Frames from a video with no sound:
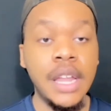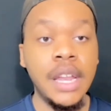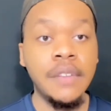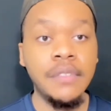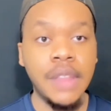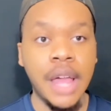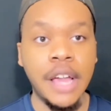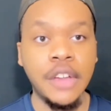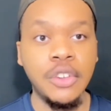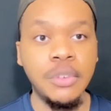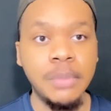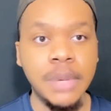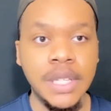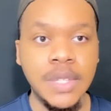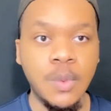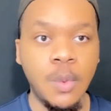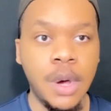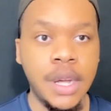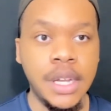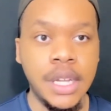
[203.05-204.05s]
And if like you
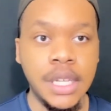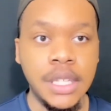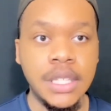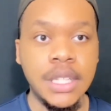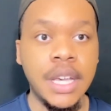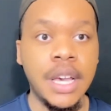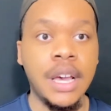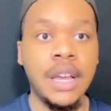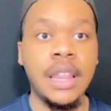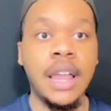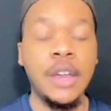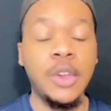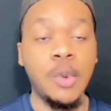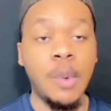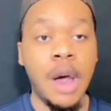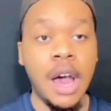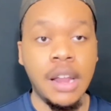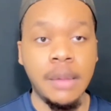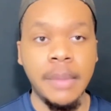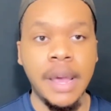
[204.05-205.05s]
miss one detail, like
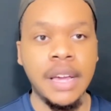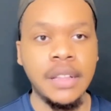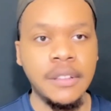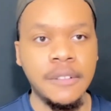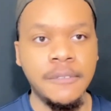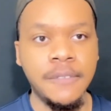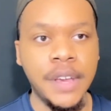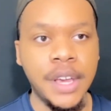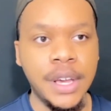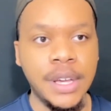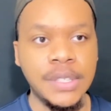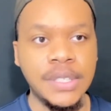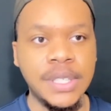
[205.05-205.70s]
you automatically fail.